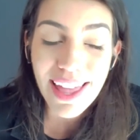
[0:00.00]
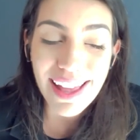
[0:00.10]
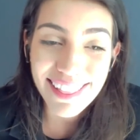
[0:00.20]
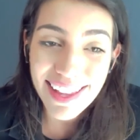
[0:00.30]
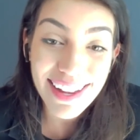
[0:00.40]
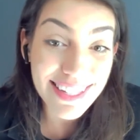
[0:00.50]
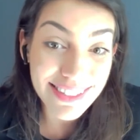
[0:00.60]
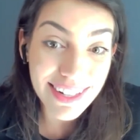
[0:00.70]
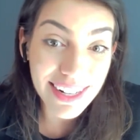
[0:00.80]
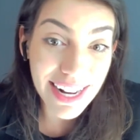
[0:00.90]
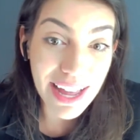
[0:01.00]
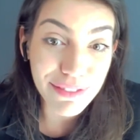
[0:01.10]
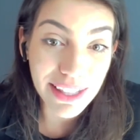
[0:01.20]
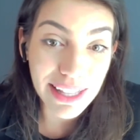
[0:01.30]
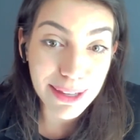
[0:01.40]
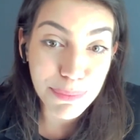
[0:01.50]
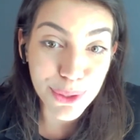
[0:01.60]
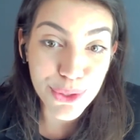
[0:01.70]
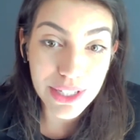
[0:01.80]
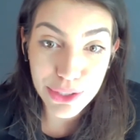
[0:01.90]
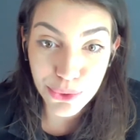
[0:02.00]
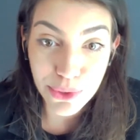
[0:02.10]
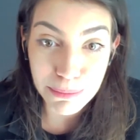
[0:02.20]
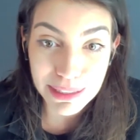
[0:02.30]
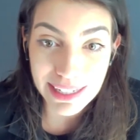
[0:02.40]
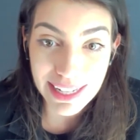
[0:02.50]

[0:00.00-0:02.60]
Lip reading: And then I started having like Portuguese grammar